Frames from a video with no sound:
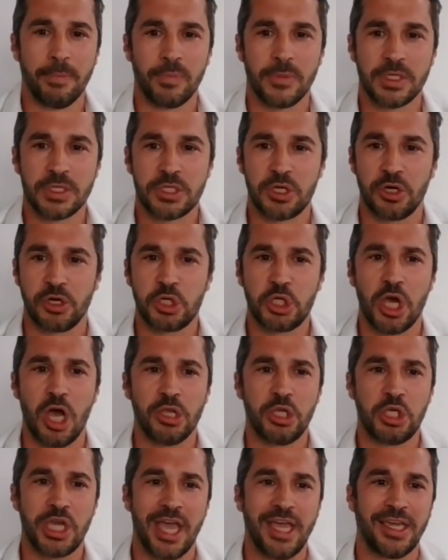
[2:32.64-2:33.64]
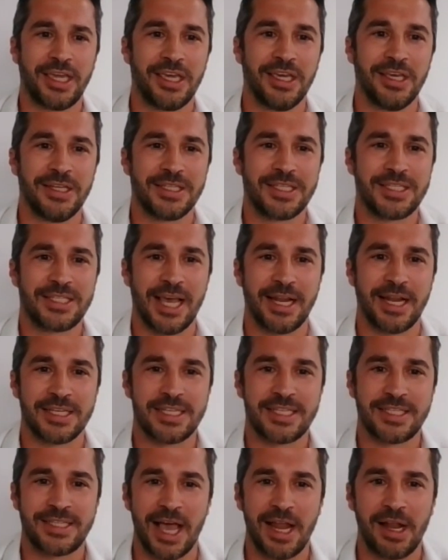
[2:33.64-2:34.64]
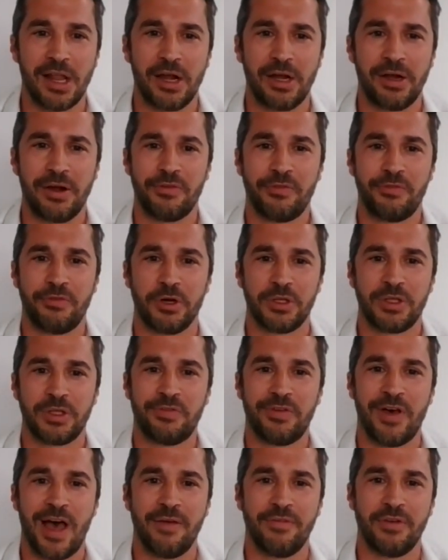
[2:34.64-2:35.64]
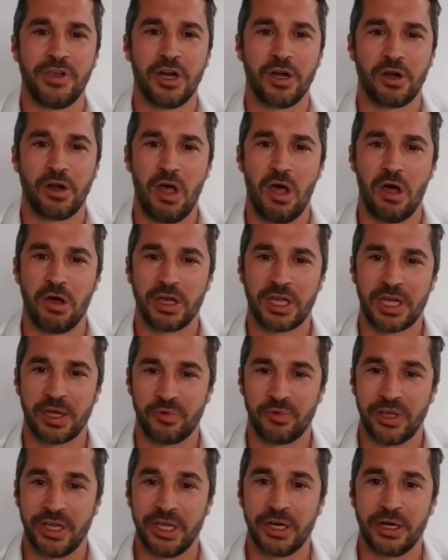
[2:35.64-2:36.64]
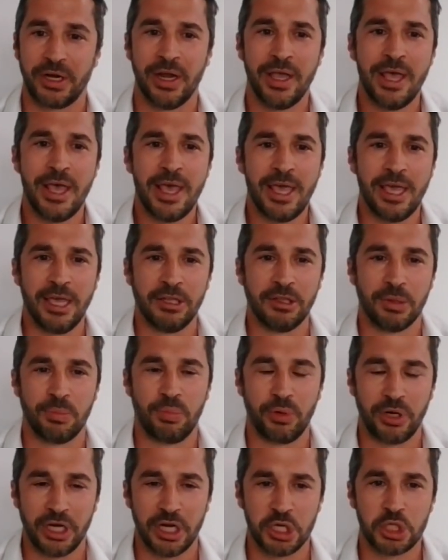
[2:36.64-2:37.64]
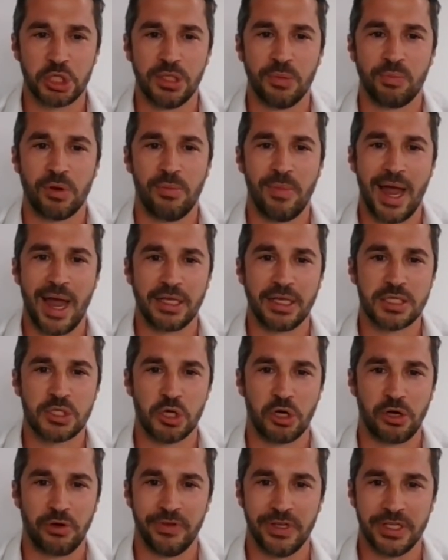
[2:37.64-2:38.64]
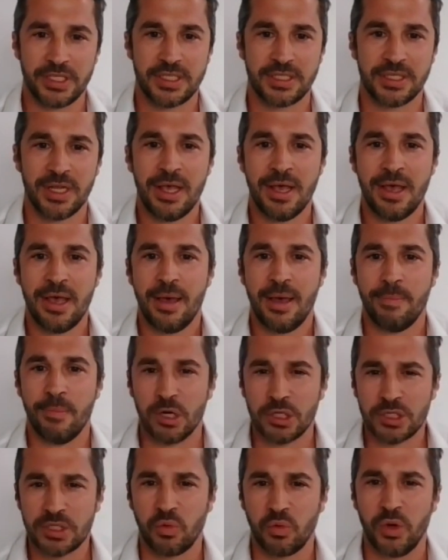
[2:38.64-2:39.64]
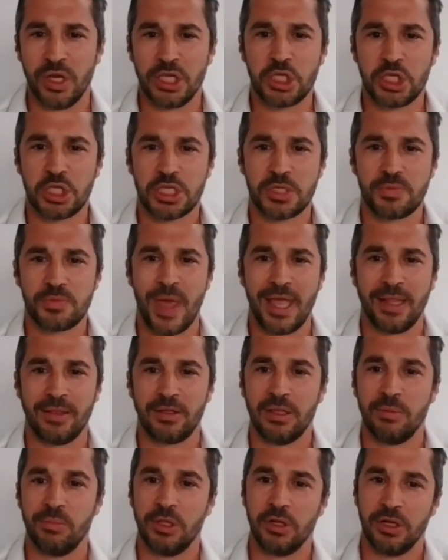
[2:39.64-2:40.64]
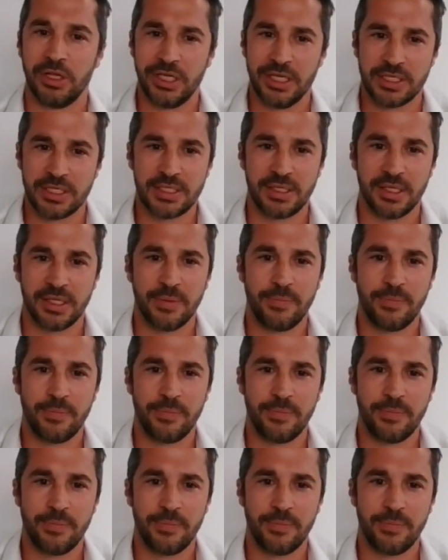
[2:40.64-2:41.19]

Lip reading: Sir John Jenkins had a stellar 35-year-long career in the British diplomatic service, most of which spent in the Middle East.